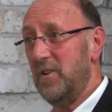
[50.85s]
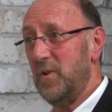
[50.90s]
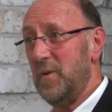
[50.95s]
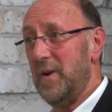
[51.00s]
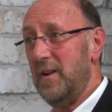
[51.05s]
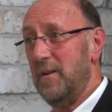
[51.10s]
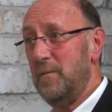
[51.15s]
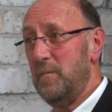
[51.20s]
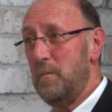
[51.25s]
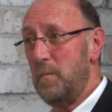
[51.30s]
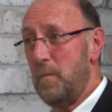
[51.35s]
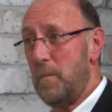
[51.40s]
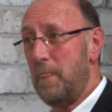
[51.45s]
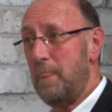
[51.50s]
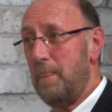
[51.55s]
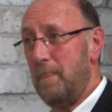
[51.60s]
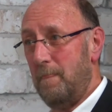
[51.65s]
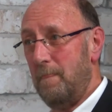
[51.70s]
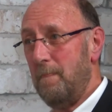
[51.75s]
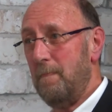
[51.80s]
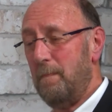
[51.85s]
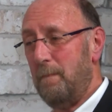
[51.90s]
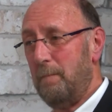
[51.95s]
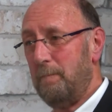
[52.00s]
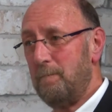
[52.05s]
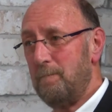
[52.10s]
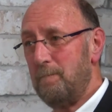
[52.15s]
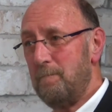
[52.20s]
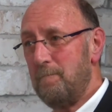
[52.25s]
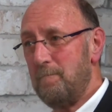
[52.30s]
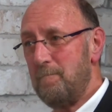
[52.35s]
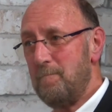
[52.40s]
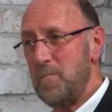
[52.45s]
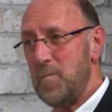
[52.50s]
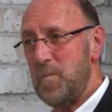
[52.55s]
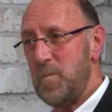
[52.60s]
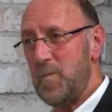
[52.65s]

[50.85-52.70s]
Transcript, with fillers: as well. And then